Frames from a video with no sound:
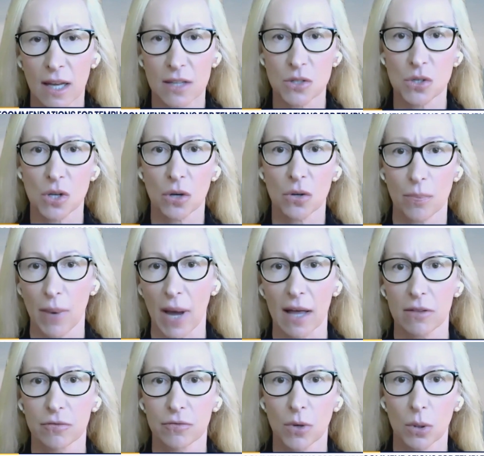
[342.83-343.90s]
And so the
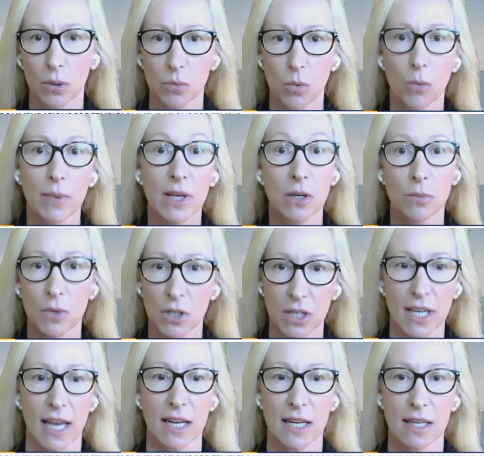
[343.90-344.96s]
path forward, we'll be
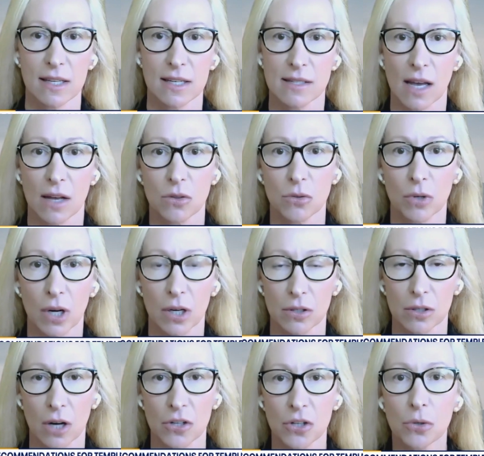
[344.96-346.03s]
communicating this out through our,
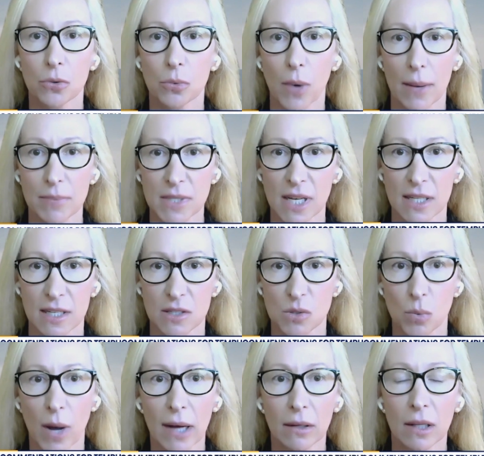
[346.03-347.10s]
our new website
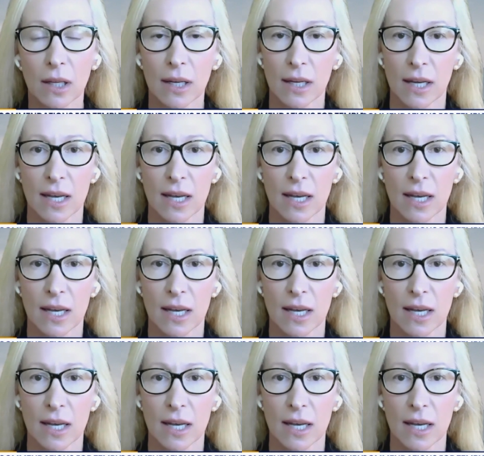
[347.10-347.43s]
as well,